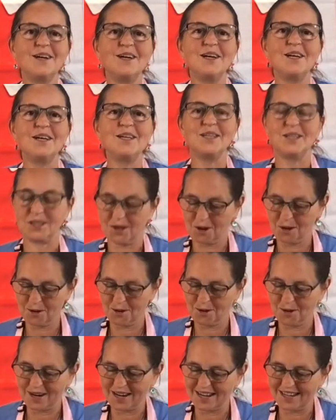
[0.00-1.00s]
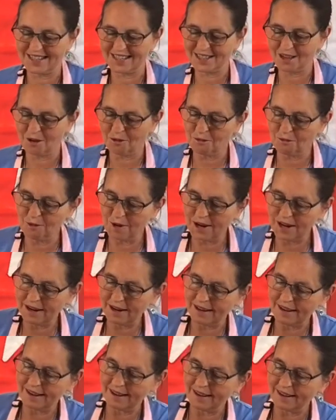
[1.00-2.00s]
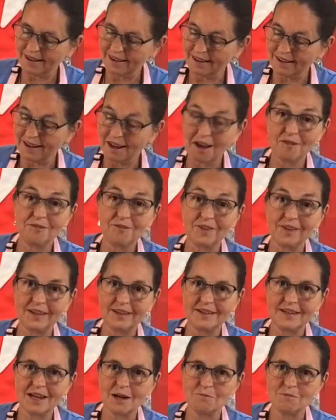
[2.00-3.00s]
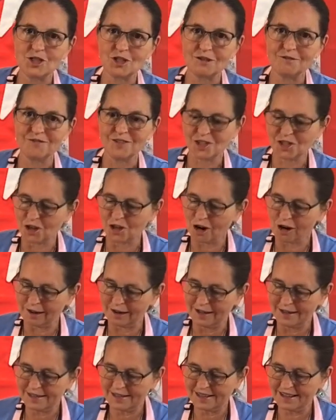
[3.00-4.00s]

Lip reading: So it's really a lovely temperature for chocolate.